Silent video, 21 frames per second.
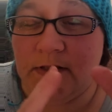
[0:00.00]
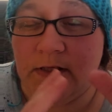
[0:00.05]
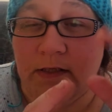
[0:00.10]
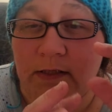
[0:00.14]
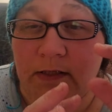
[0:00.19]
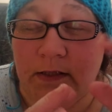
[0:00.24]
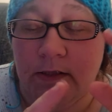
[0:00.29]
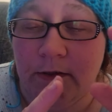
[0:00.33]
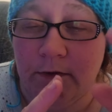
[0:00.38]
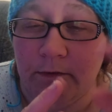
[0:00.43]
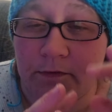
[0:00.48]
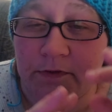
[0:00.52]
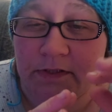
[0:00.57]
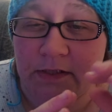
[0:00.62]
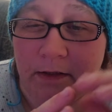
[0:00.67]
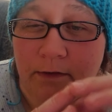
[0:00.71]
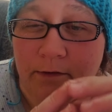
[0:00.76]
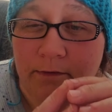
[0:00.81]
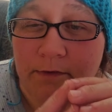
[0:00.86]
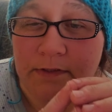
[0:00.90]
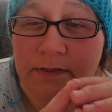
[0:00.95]

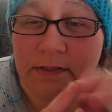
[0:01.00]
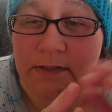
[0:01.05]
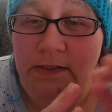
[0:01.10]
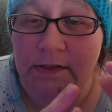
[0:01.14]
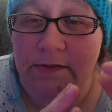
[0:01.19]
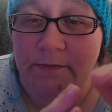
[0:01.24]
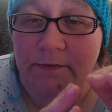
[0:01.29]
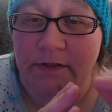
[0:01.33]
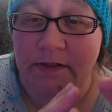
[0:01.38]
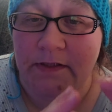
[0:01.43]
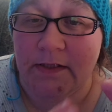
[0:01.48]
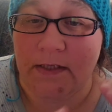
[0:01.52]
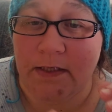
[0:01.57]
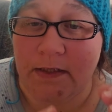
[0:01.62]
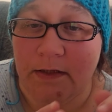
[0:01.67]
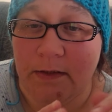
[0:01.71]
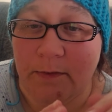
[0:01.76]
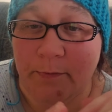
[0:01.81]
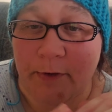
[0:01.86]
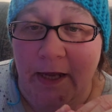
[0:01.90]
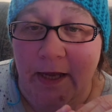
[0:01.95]
idiosyncrasies
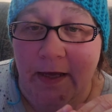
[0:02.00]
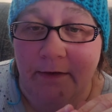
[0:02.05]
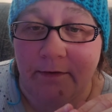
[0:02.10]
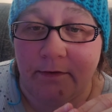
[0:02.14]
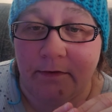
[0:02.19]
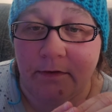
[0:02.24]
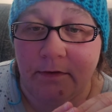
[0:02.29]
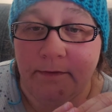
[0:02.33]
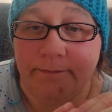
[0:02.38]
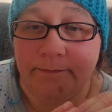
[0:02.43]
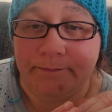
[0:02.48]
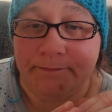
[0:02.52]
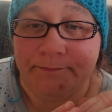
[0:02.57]
within the pattern.